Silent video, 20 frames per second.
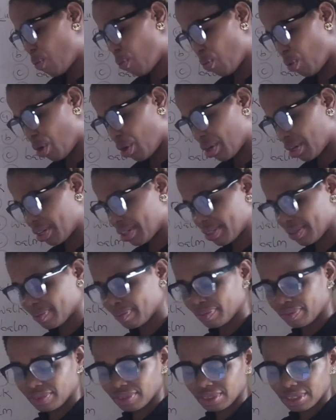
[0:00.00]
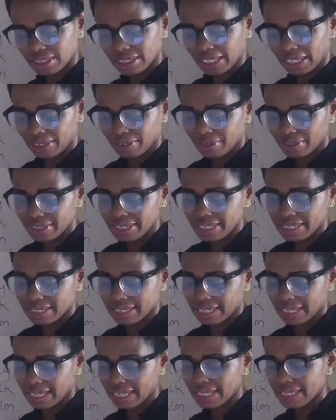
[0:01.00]
Walk. You can already
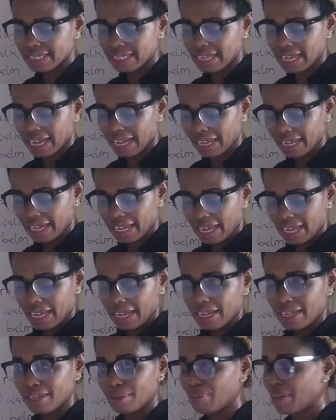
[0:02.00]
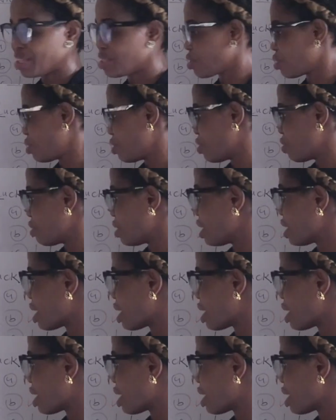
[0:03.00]
see it here in Mastering Oral